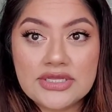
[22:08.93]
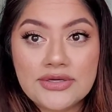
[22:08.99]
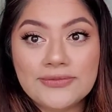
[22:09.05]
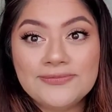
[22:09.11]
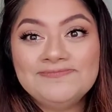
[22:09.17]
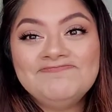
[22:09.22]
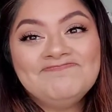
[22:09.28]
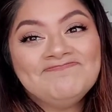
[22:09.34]

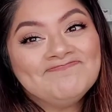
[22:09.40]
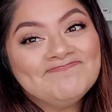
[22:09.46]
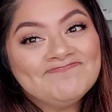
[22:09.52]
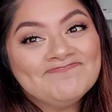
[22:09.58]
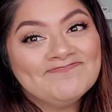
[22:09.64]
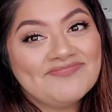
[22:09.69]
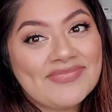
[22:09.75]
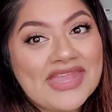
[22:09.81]
So
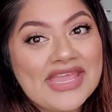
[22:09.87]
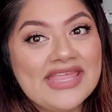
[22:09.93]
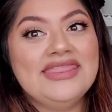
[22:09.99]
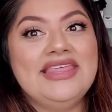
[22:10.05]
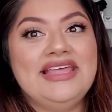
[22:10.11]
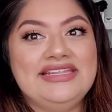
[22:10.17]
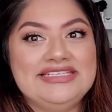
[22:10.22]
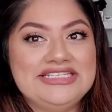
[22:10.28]

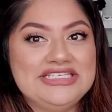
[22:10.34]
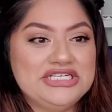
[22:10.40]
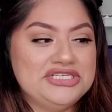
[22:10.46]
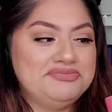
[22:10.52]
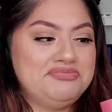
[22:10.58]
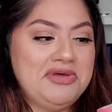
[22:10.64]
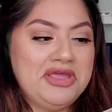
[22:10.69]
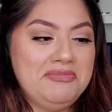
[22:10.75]
that's
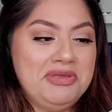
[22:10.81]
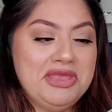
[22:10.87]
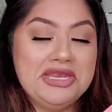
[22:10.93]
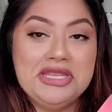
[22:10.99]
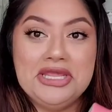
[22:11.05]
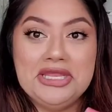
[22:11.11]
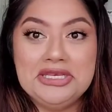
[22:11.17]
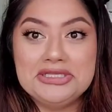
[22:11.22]
just my
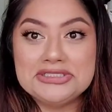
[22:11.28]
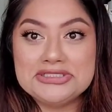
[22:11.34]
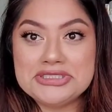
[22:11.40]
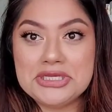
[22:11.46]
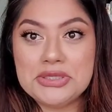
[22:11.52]
opinion.